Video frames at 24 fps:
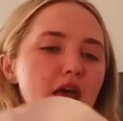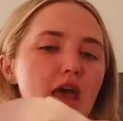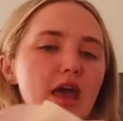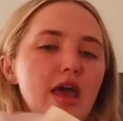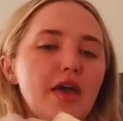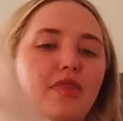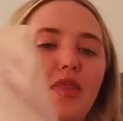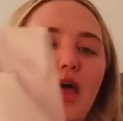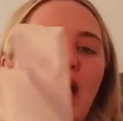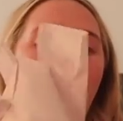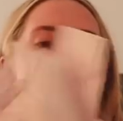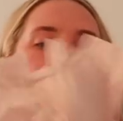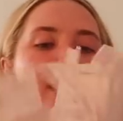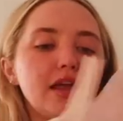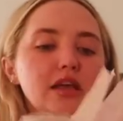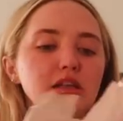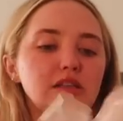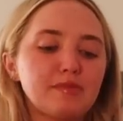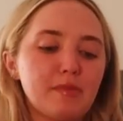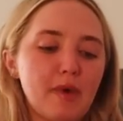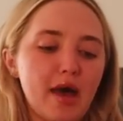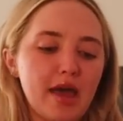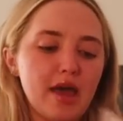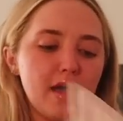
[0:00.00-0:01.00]
And that
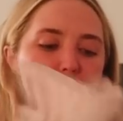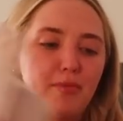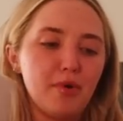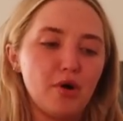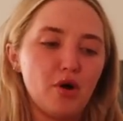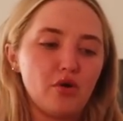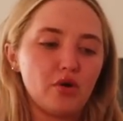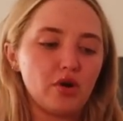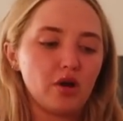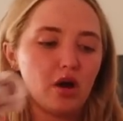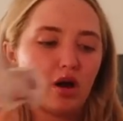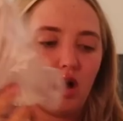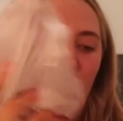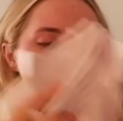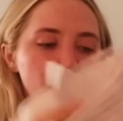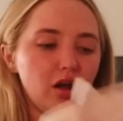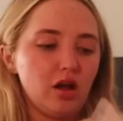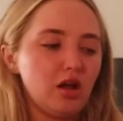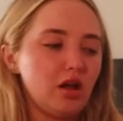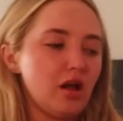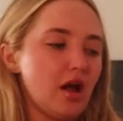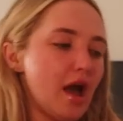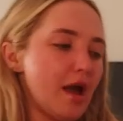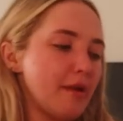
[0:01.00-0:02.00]
is my Abode haul.
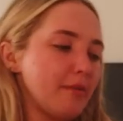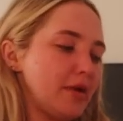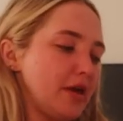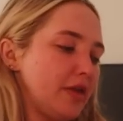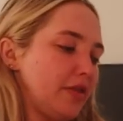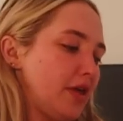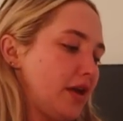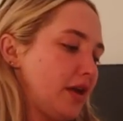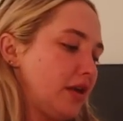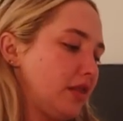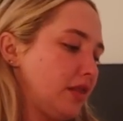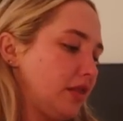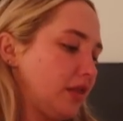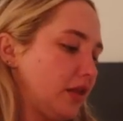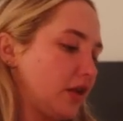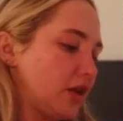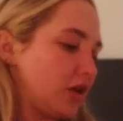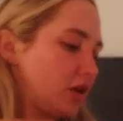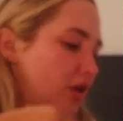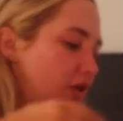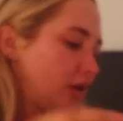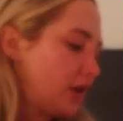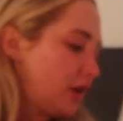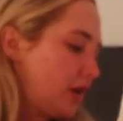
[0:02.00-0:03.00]
I mean, like
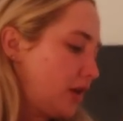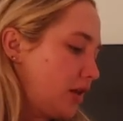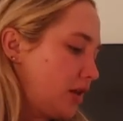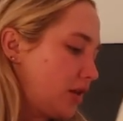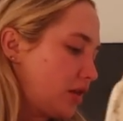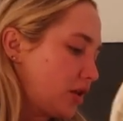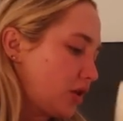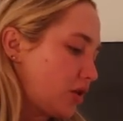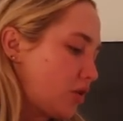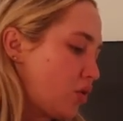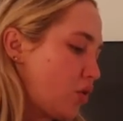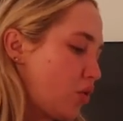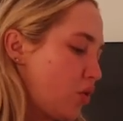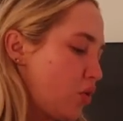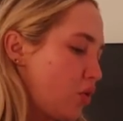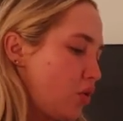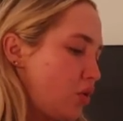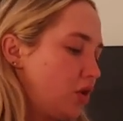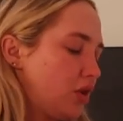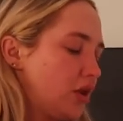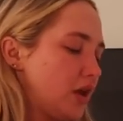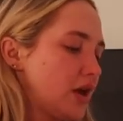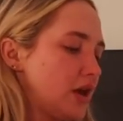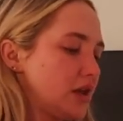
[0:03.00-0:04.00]
literally the
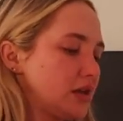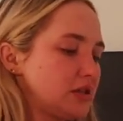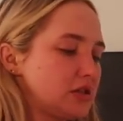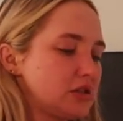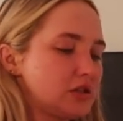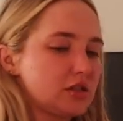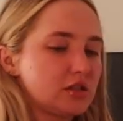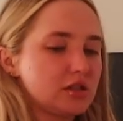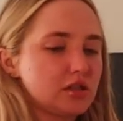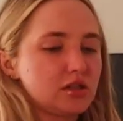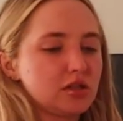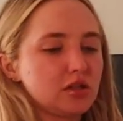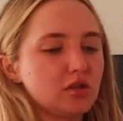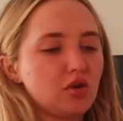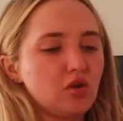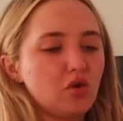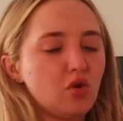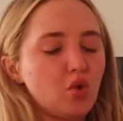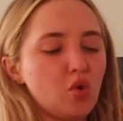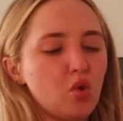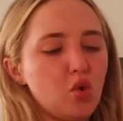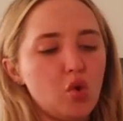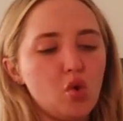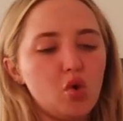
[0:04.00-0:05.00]

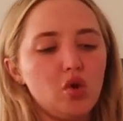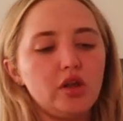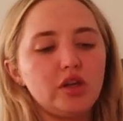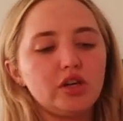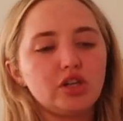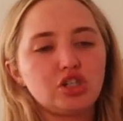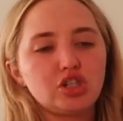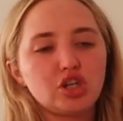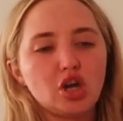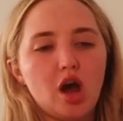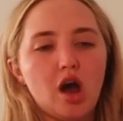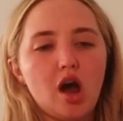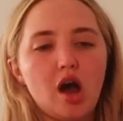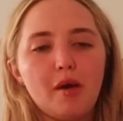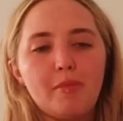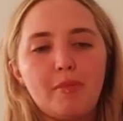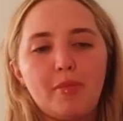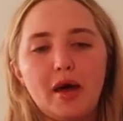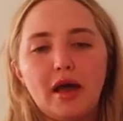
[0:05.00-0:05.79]
coolest shop.